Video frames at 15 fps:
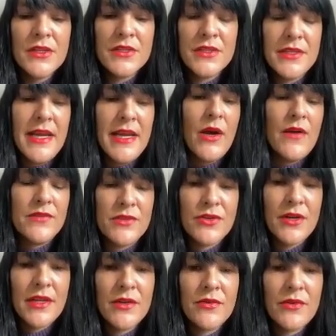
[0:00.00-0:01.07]
to now have
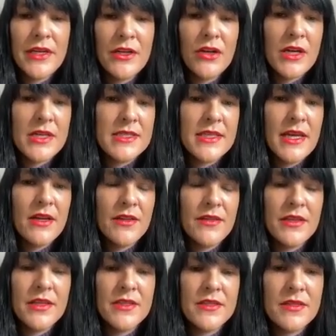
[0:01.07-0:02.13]
Australia recognise that, I
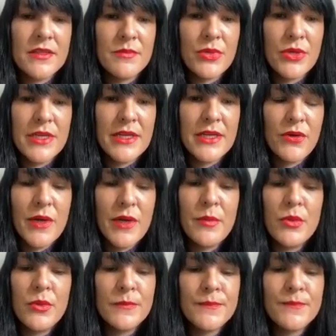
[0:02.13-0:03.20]
think, is pretty
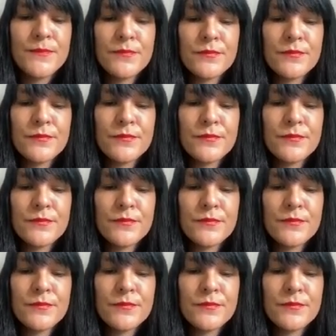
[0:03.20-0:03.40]
incredible.